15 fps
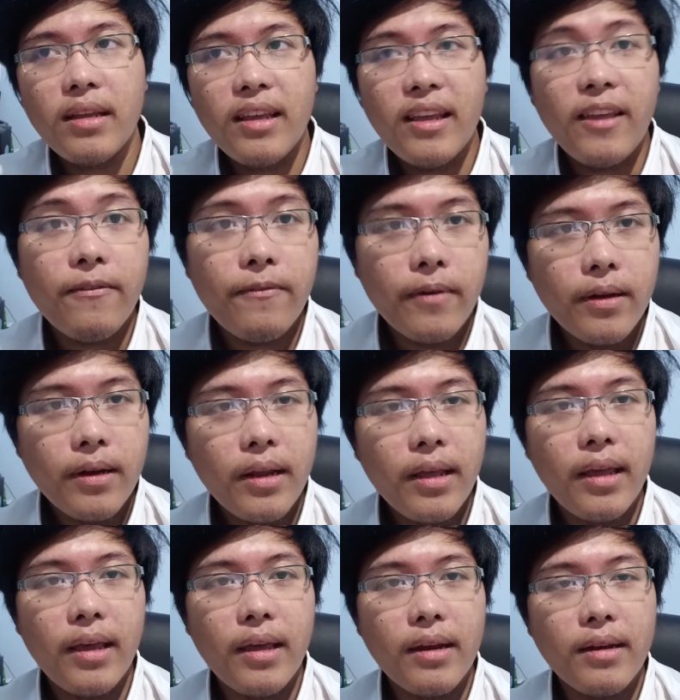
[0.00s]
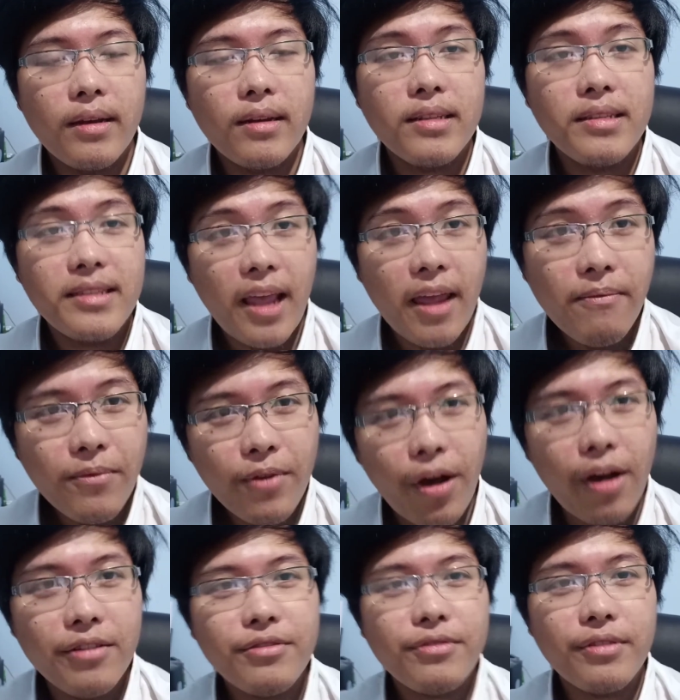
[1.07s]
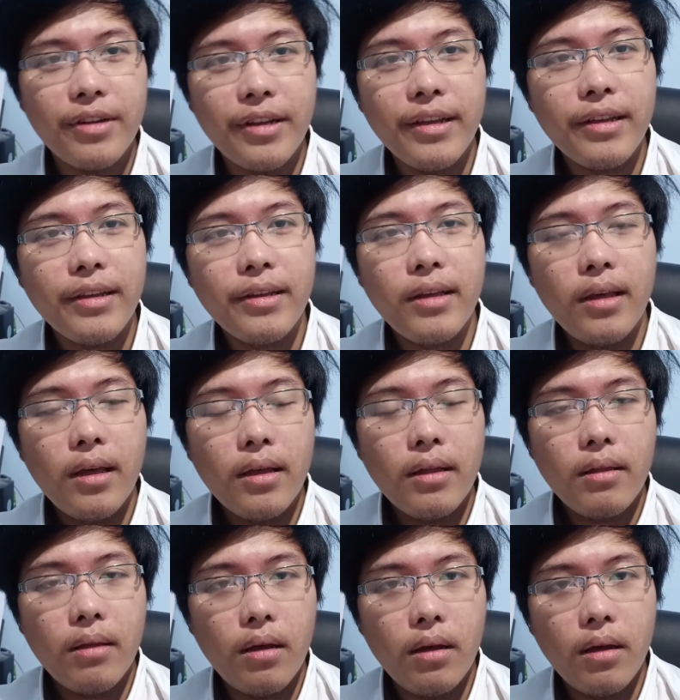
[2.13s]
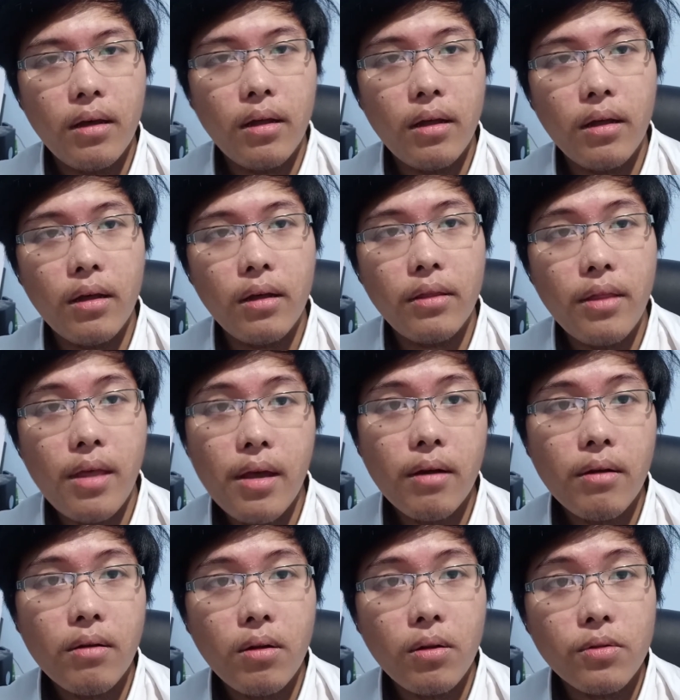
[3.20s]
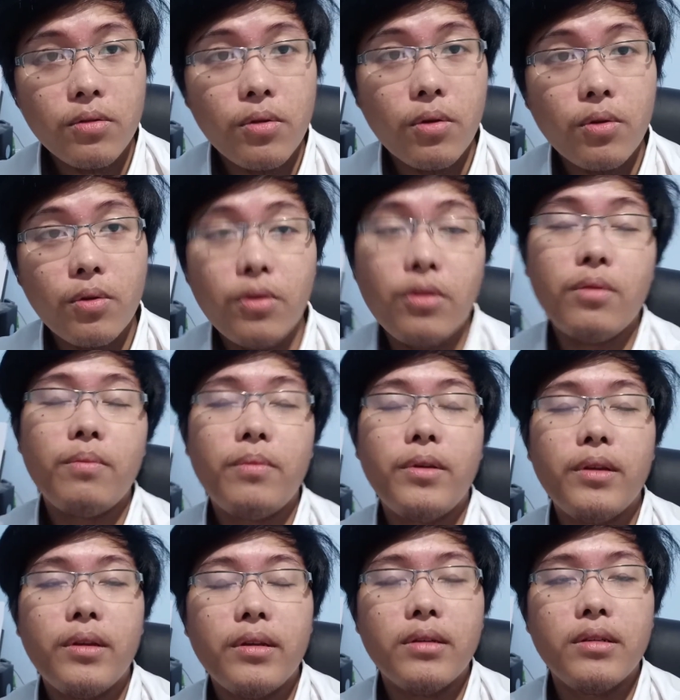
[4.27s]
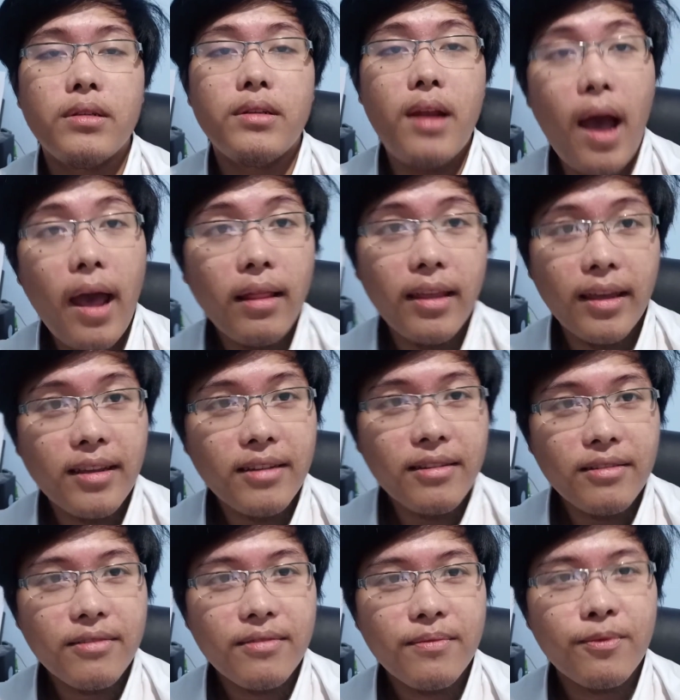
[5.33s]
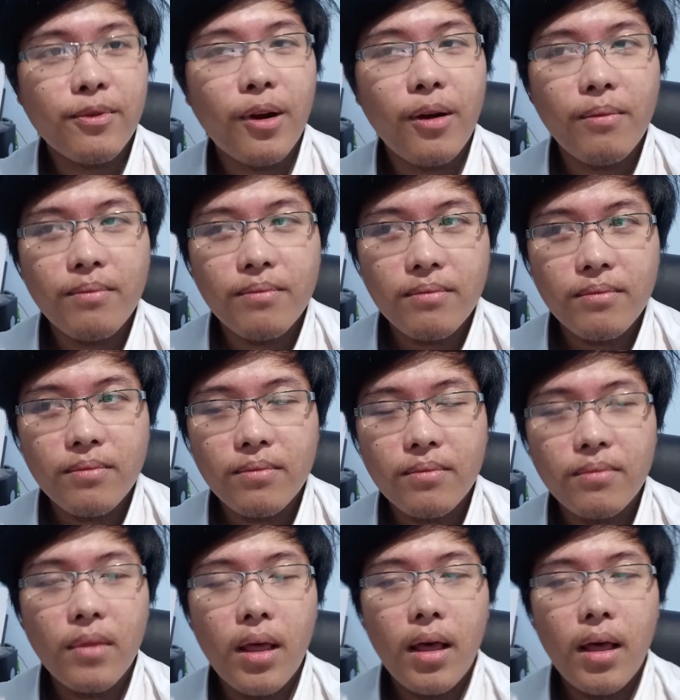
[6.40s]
Even in the same country, there also could be a dialect from